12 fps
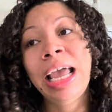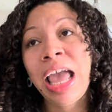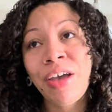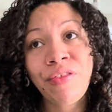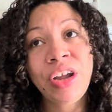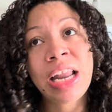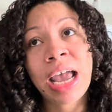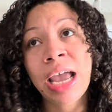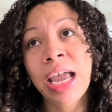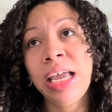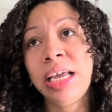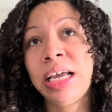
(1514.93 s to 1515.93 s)
every
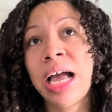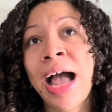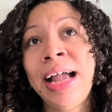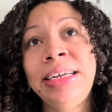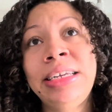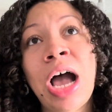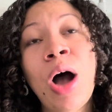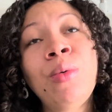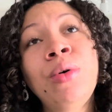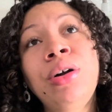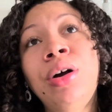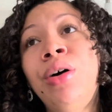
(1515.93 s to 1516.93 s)
day. I did
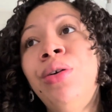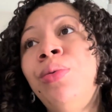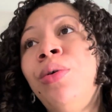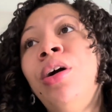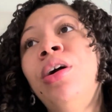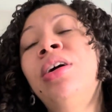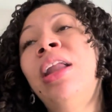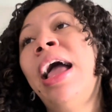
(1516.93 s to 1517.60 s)
not want to go to work.